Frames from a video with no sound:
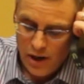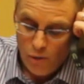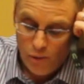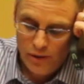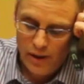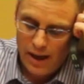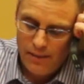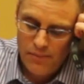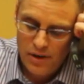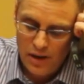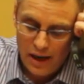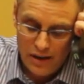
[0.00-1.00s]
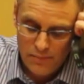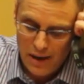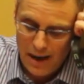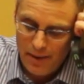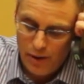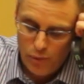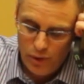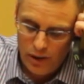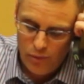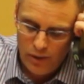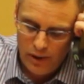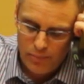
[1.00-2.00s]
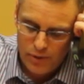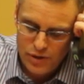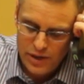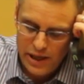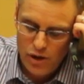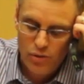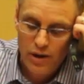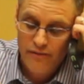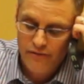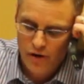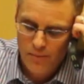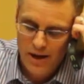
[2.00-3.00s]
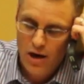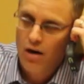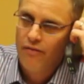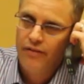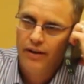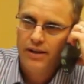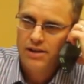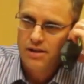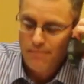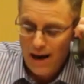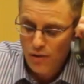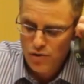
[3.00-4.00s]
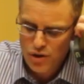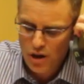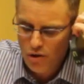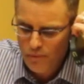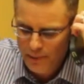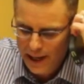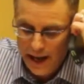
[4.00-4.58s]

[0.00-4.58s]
Well, Bob, I really appreciate you confirming our feelings about Joe.